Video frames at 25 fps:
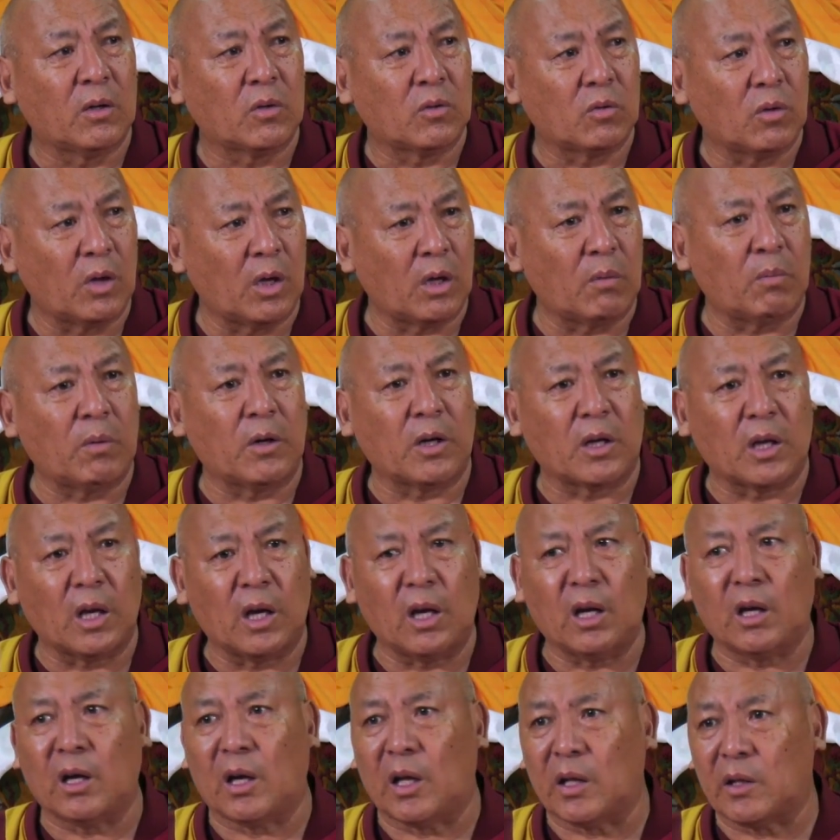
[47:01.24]
So he had been
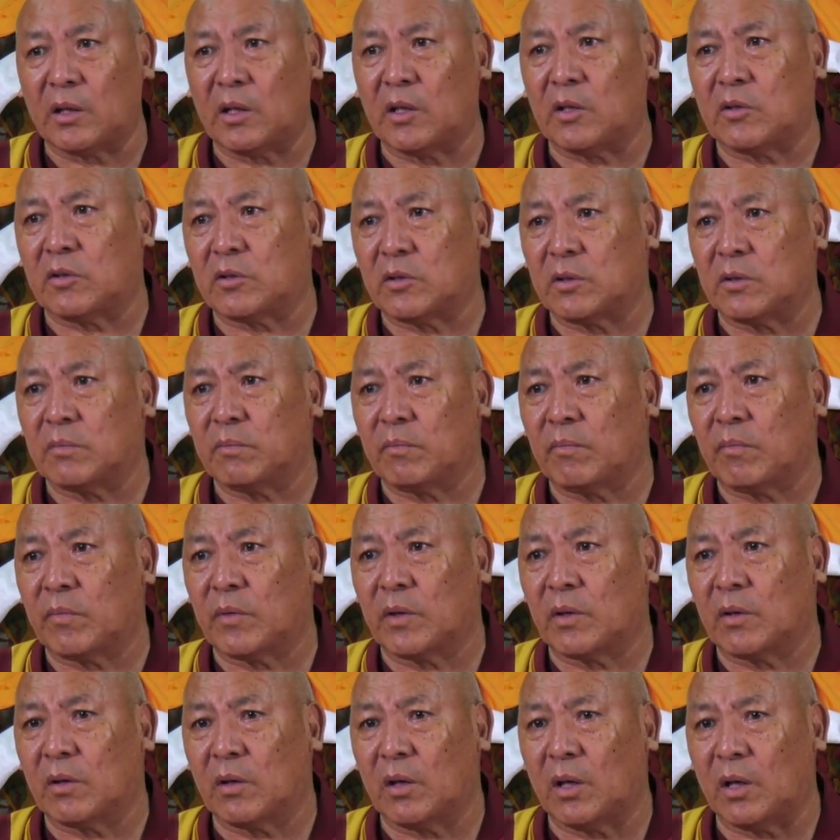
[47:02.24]
killing like this.
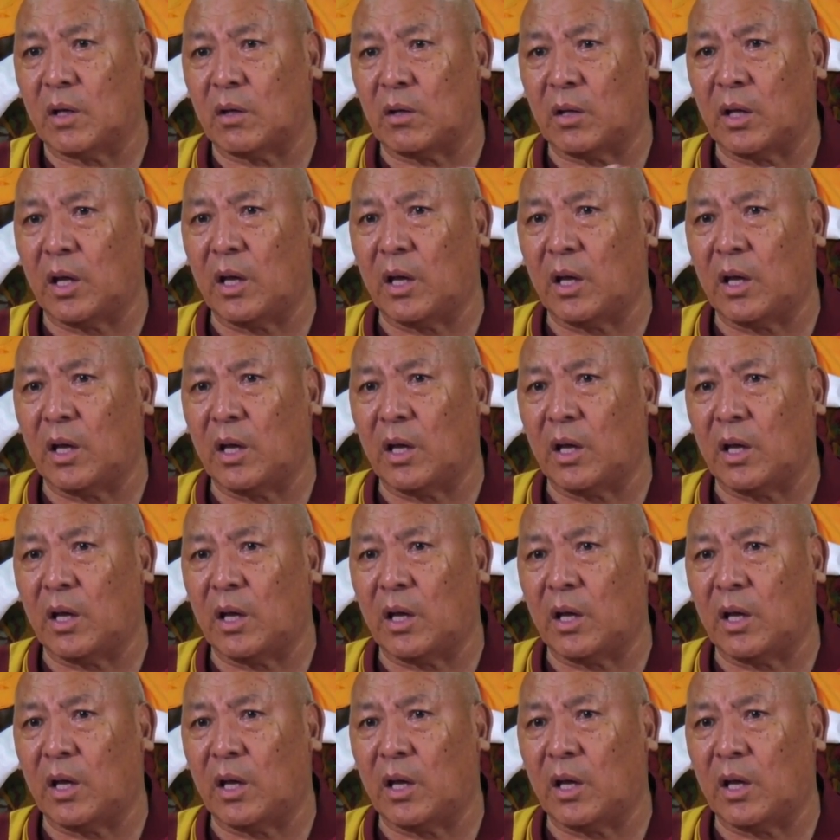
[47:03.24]
And